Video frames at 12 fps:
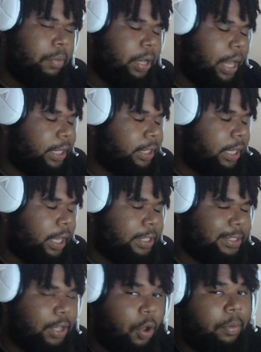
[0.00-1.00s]
like
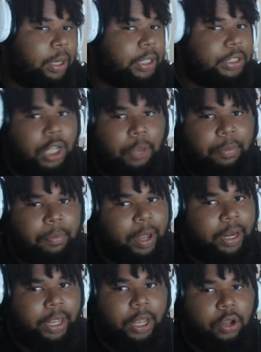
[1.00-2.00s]
so many songs
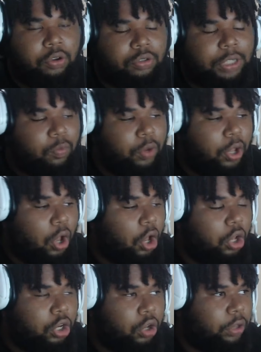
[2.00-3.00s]
about these hoes, like we
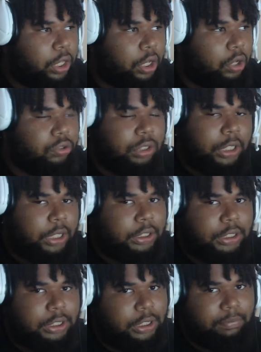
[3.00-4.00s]
all know these hoes ain't
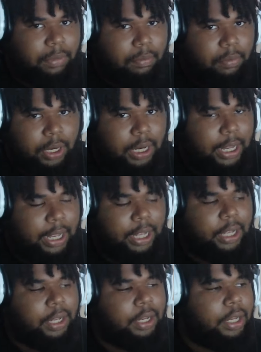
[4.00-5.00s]
shit, my boy. Like
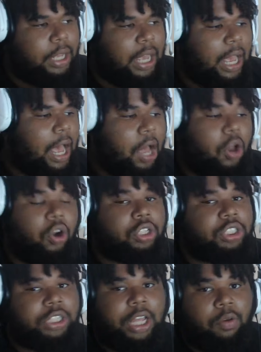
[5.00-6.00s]
I don't
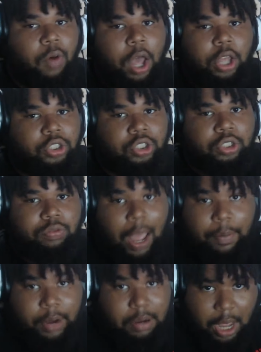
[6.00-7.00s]
understand why you still
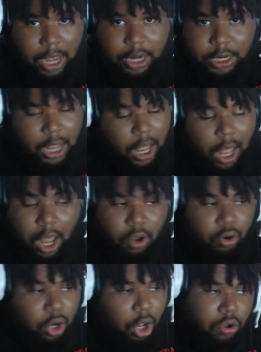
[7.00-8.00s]
rapping about it. I
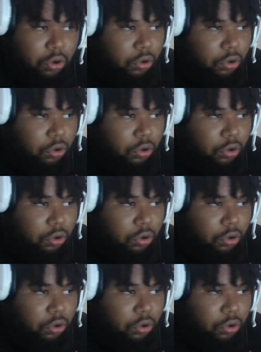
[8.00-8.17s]
don't know.